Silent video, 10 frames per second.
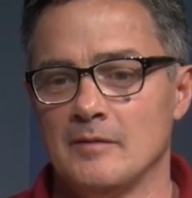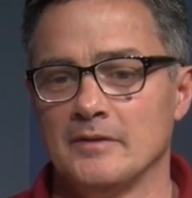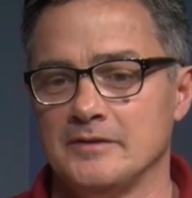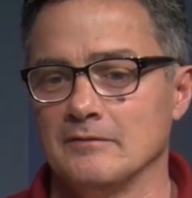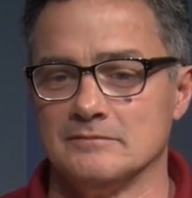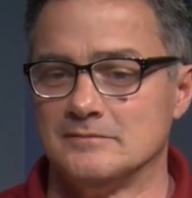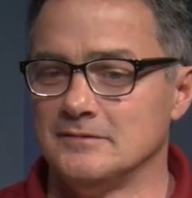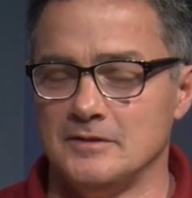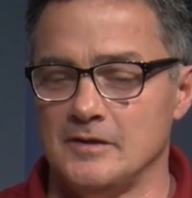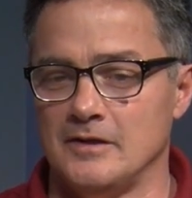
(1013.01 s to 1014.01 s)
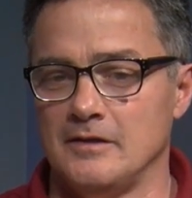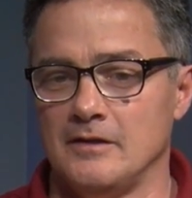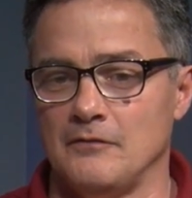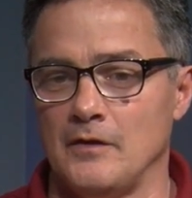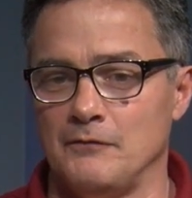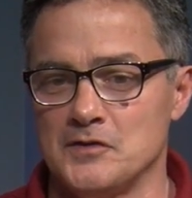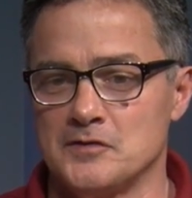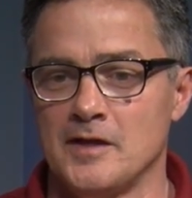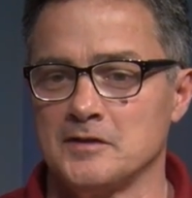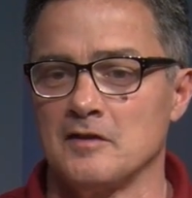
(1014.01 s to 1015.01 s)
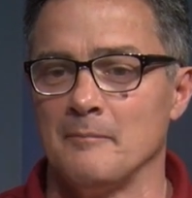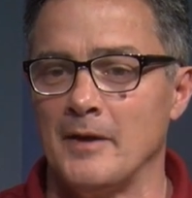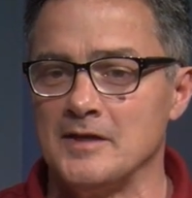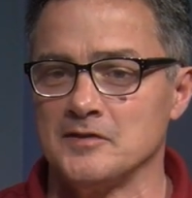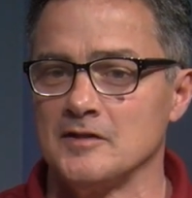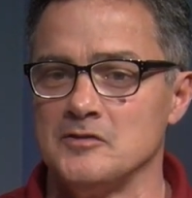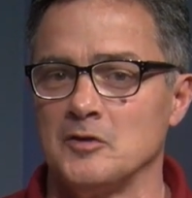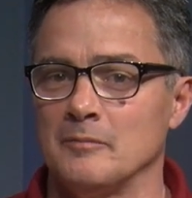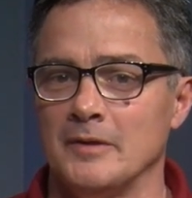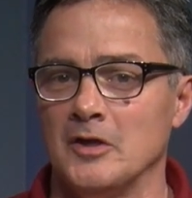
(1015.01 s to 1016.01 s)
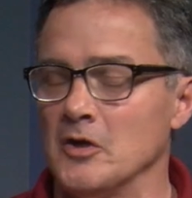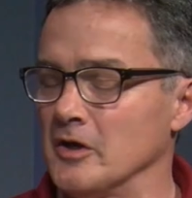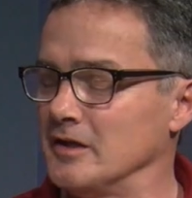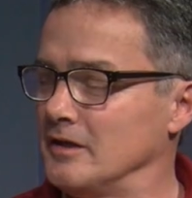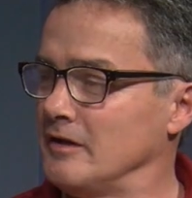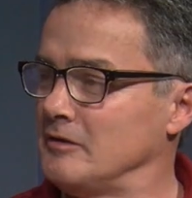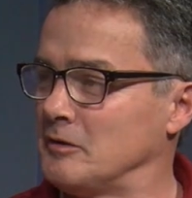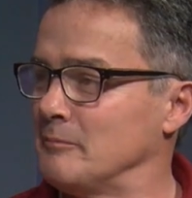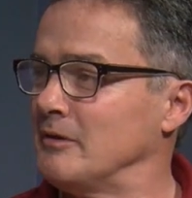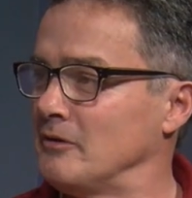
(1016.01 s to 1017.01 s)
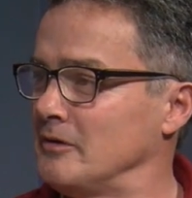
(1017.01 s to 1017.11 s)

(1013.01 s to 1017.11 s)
But, you know, if you stick to the basics, you can be good. You can be